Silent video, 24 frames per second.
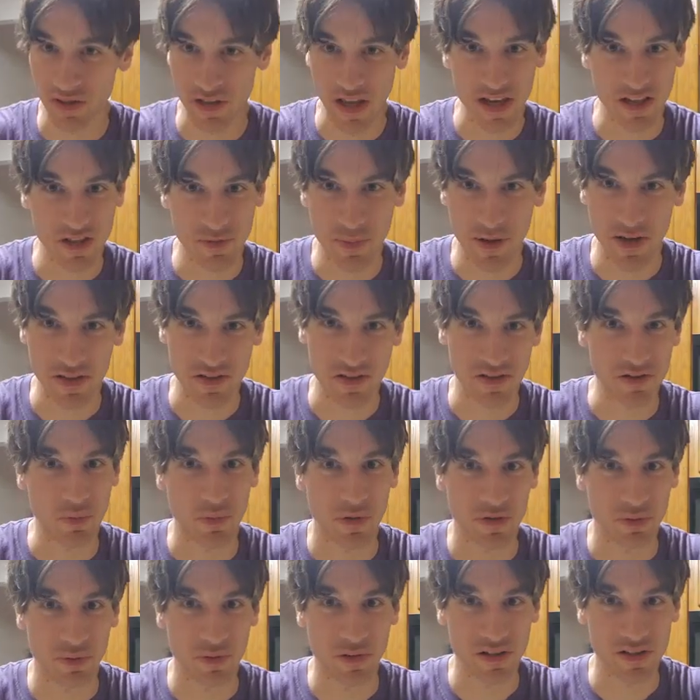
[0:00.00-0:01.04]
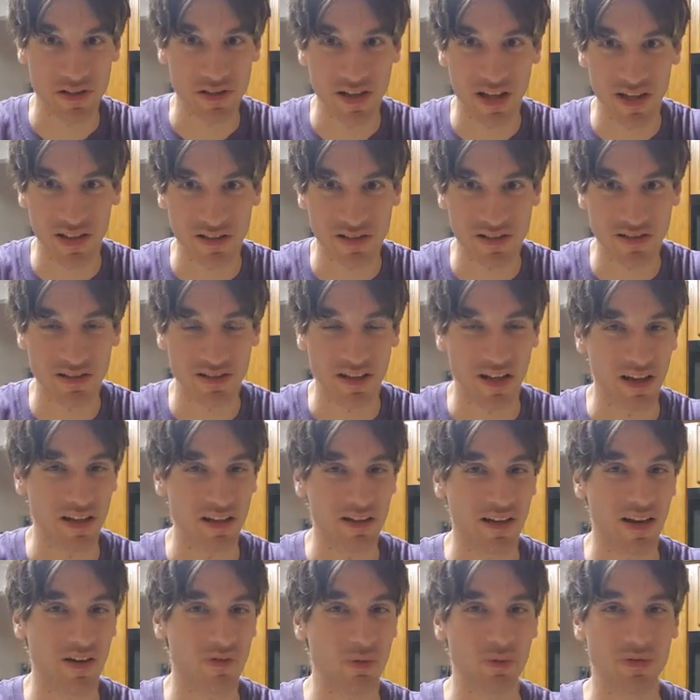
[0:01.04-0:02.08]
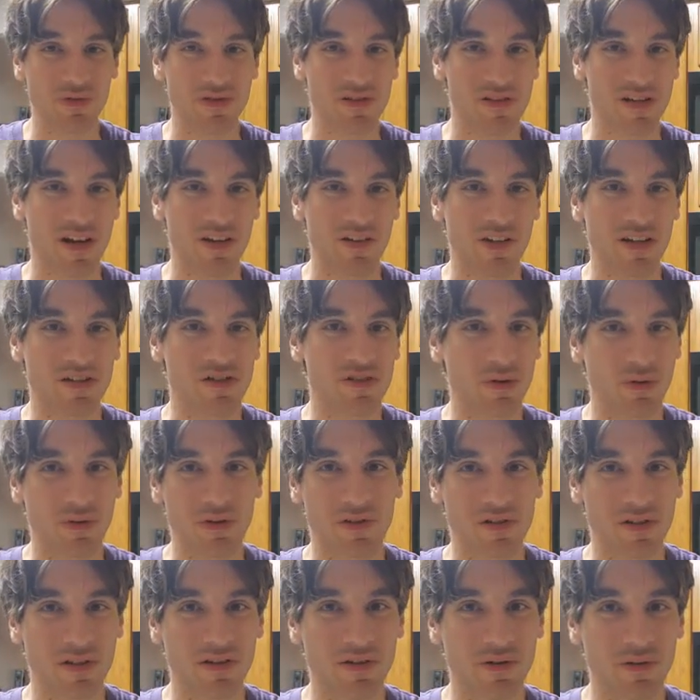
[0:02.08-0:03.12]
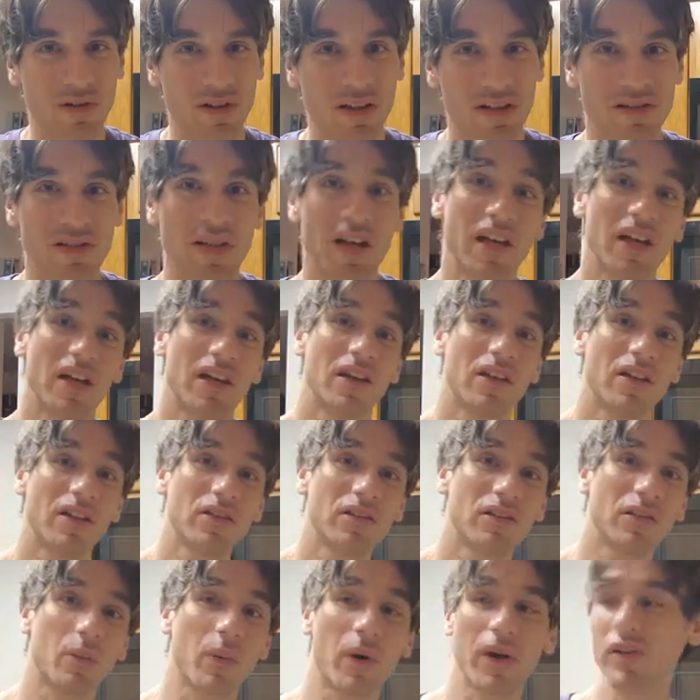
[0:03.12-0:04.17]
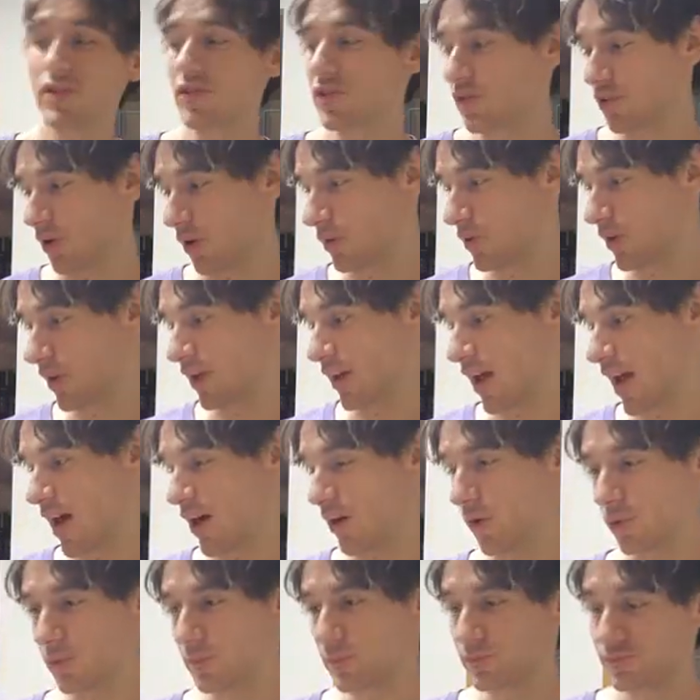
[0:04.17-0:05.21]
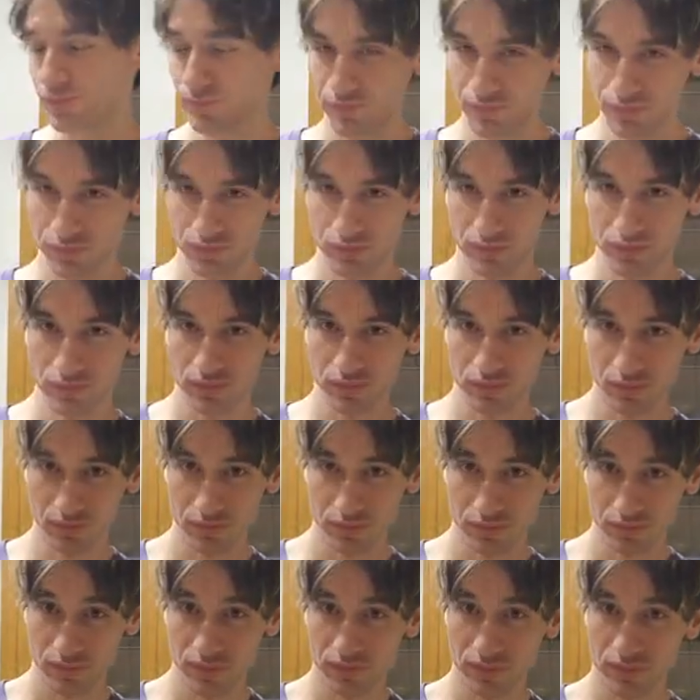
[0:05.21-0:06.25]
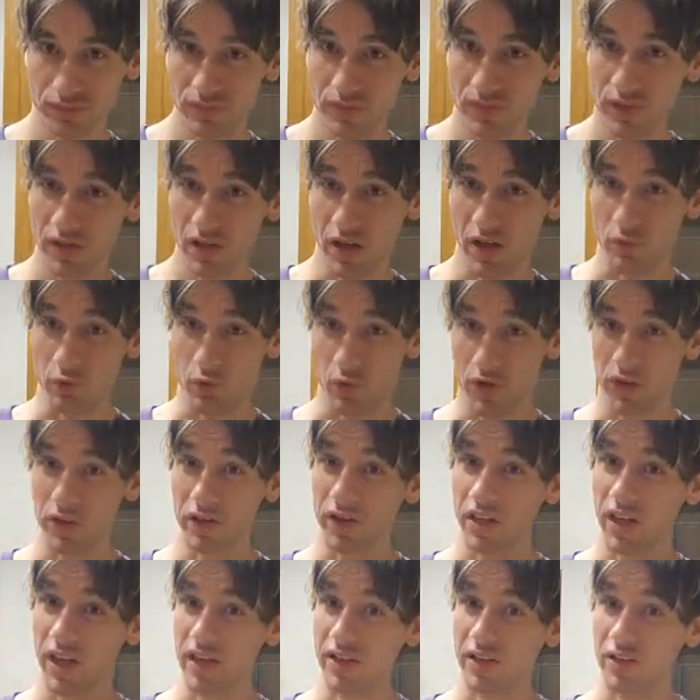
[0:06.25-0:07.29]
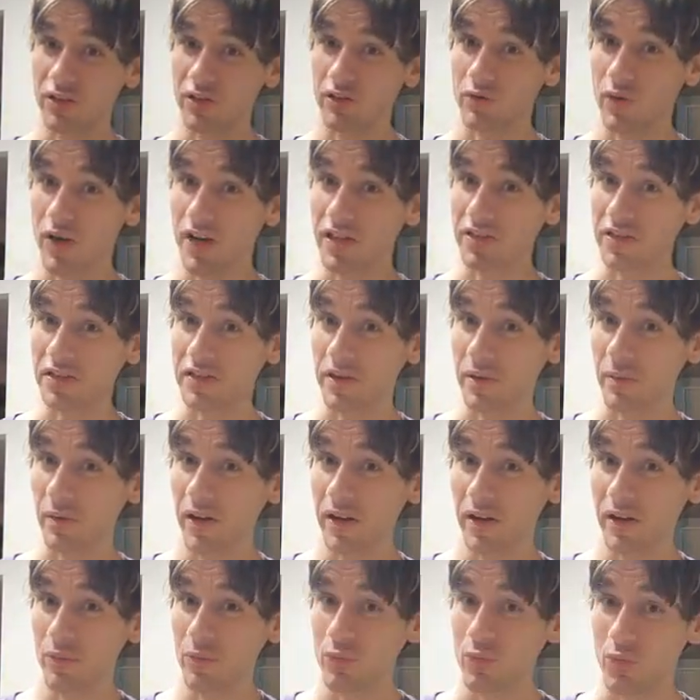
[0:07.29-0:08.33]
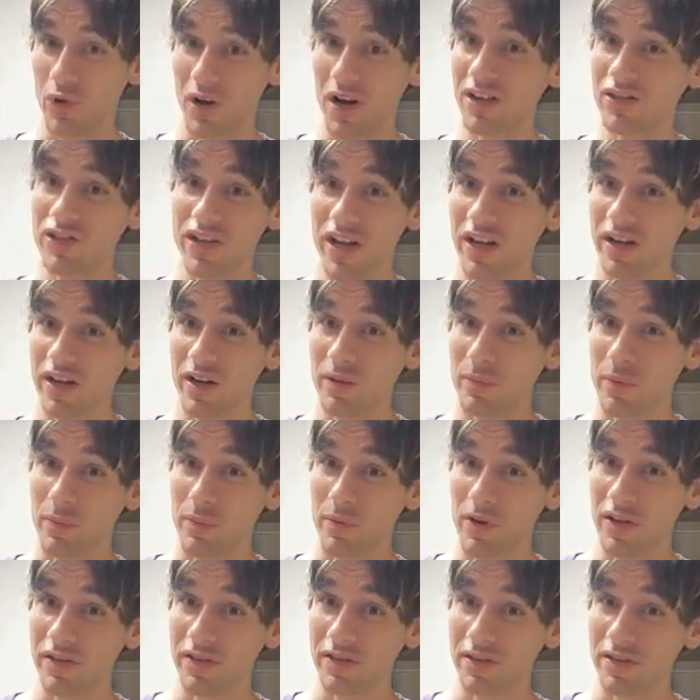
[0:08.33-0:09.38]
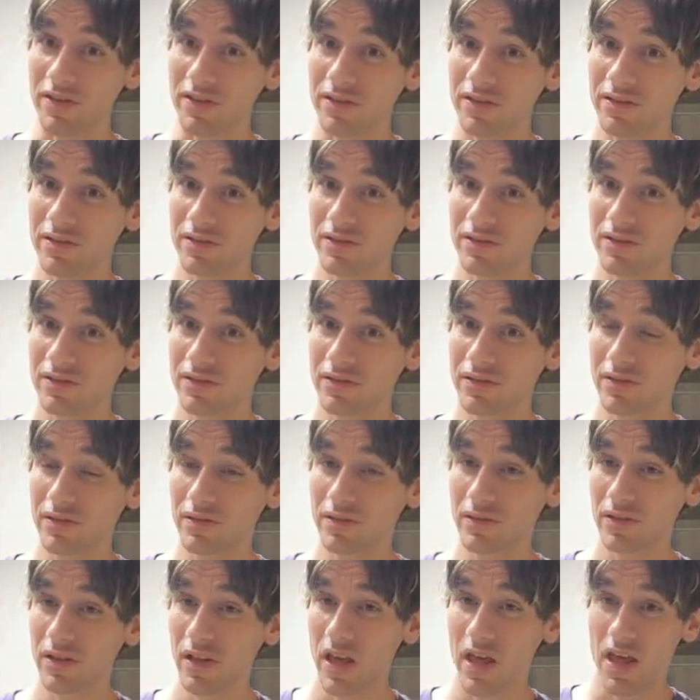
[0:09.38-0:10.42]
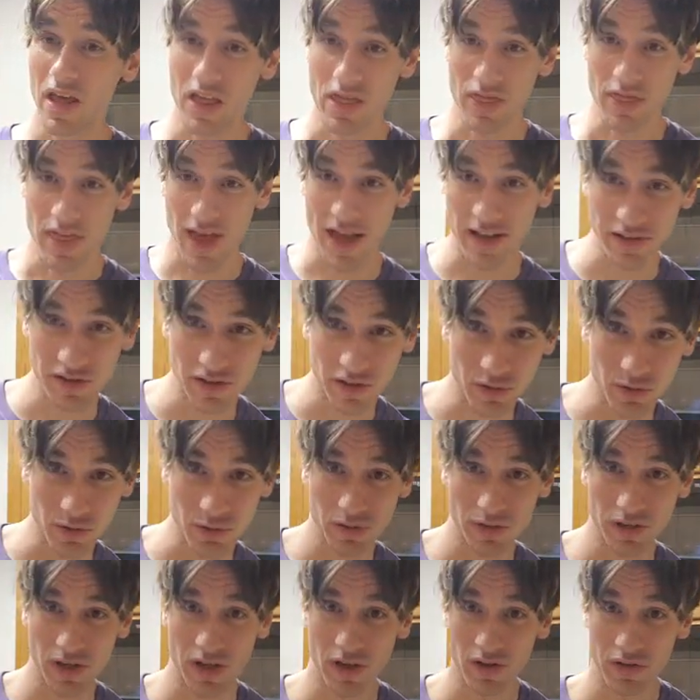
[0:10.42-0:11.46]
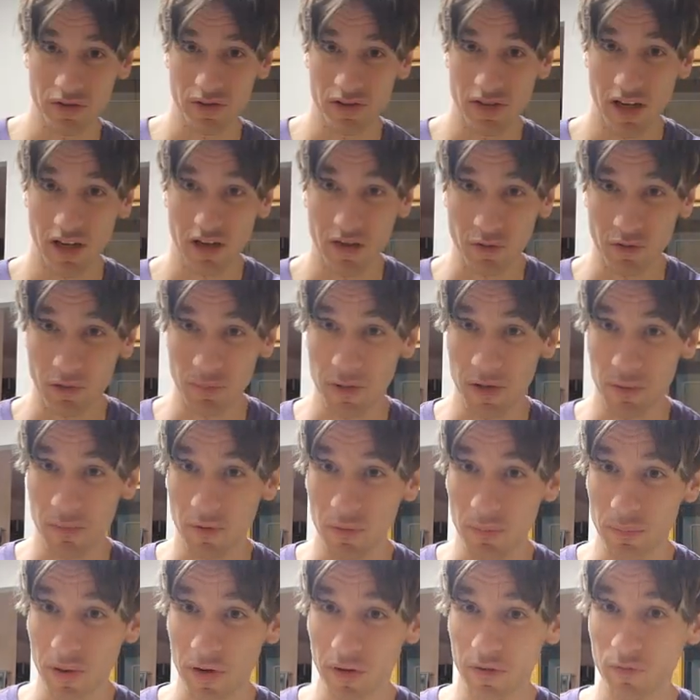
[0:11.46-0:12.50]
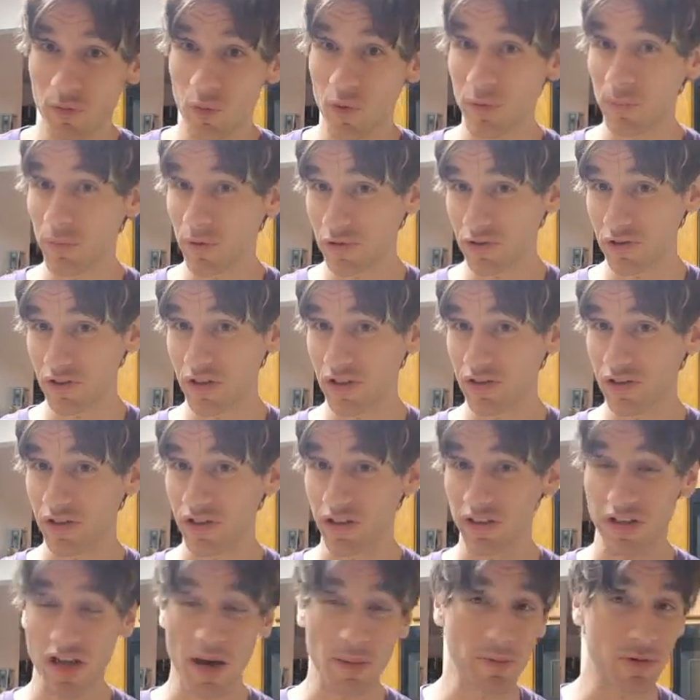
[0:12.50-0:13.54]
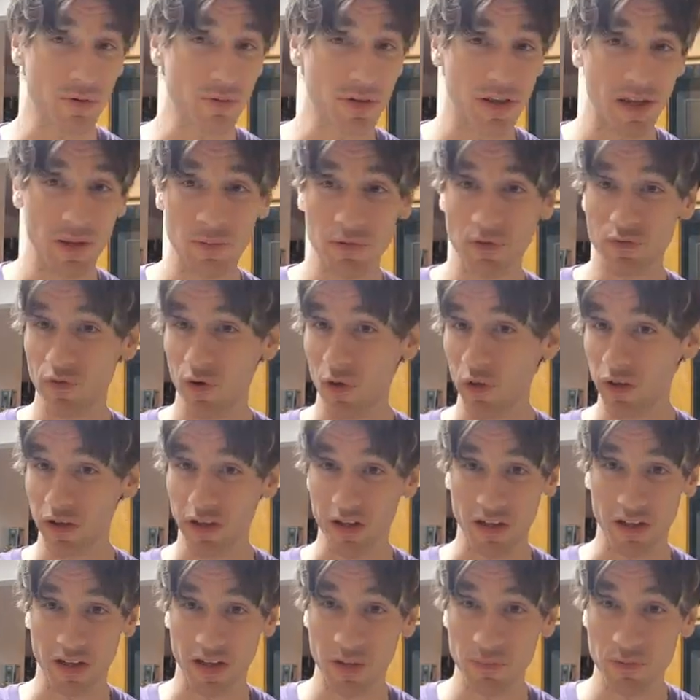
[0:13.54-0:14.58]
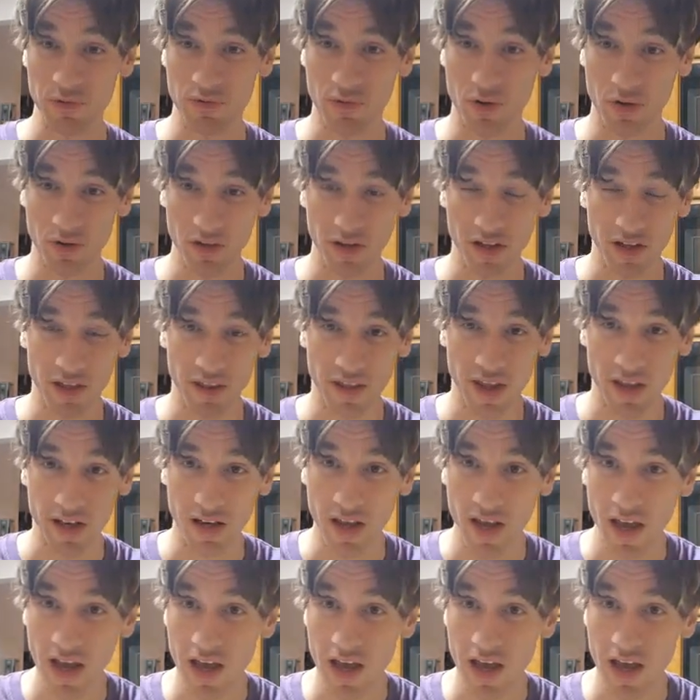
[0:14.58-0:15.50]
Xbox is the one doing this next and everyone's scared that Sony's going to do it next. The way Sony now can really get in good graces, they're like, we're not checking out our prices. That's how you stay in good standing with people. But if one person does it, the domino keeps falling and it keeps falling, and then